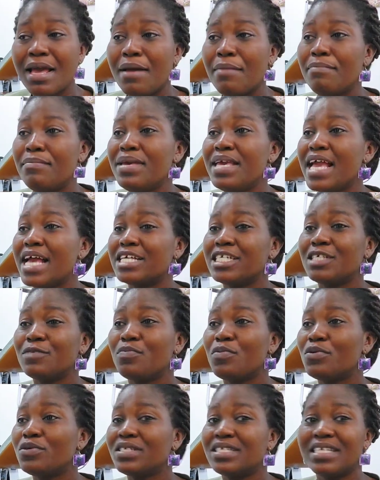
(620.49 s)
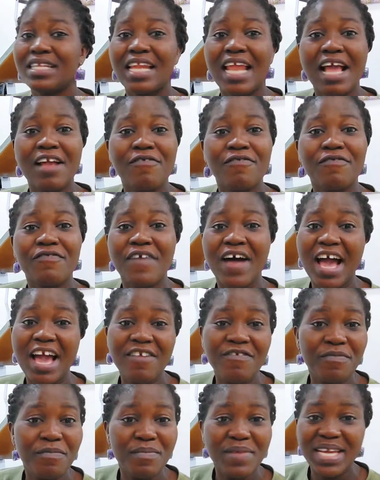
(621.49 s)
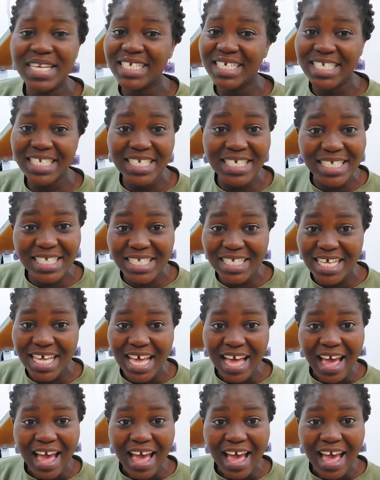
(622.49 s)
me exposing like 5 meshes